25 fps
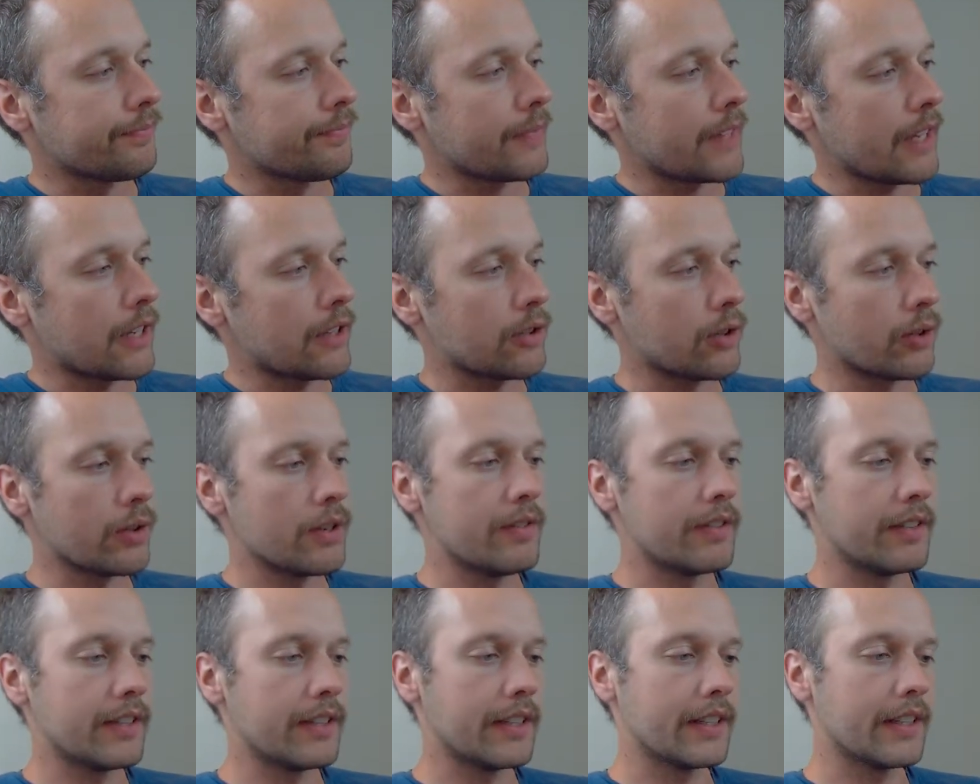So
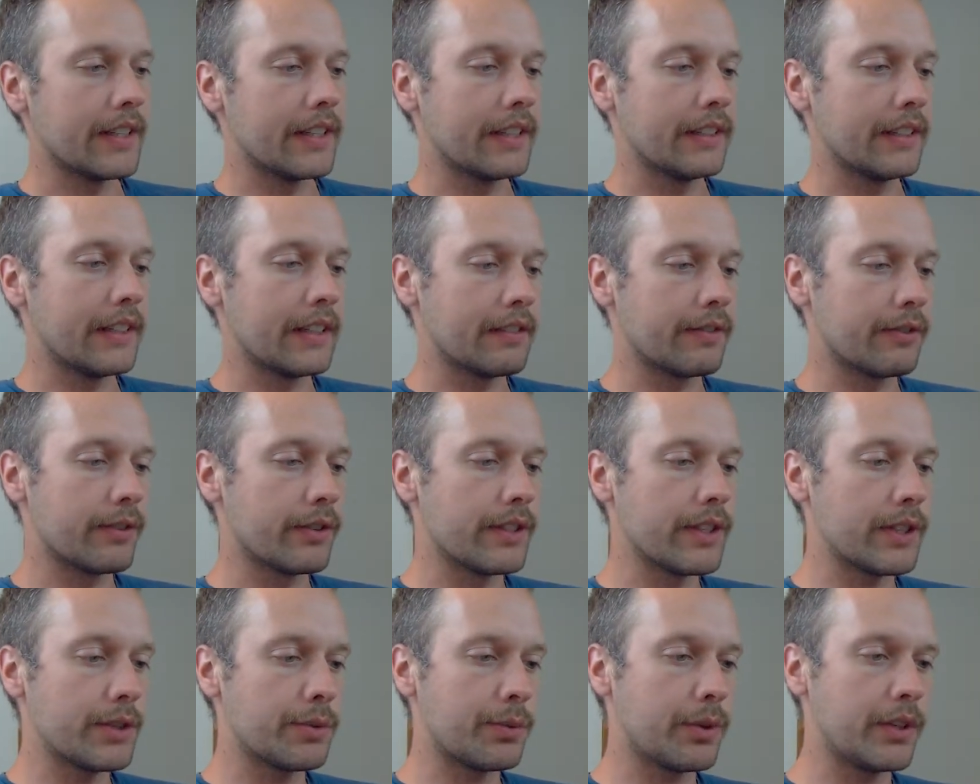even like for
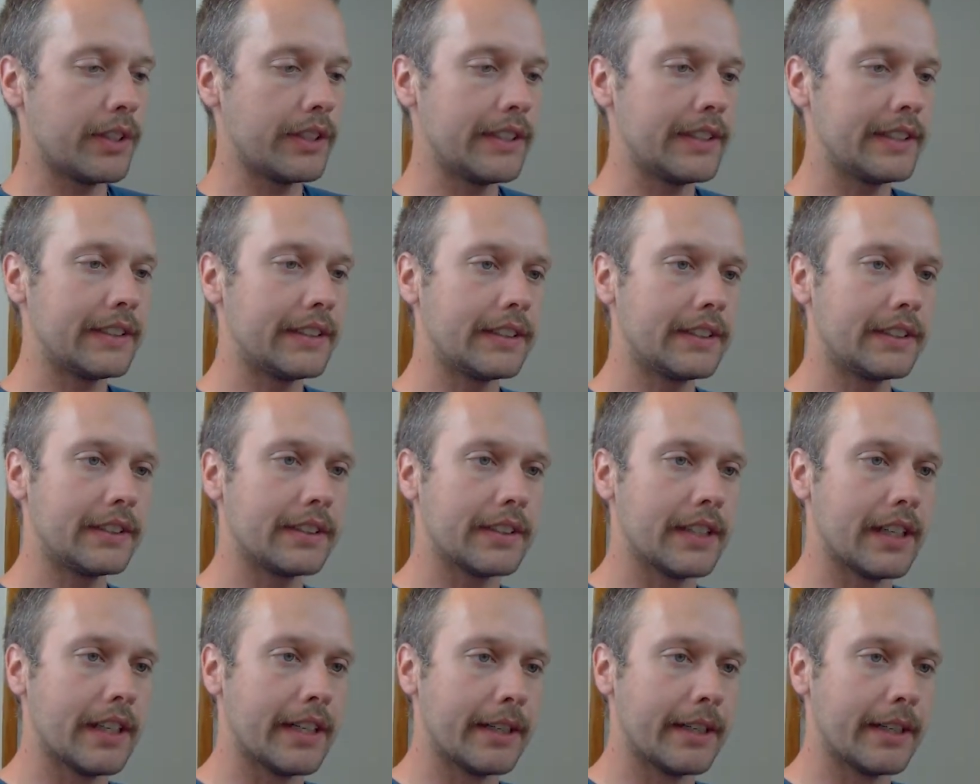this one, it's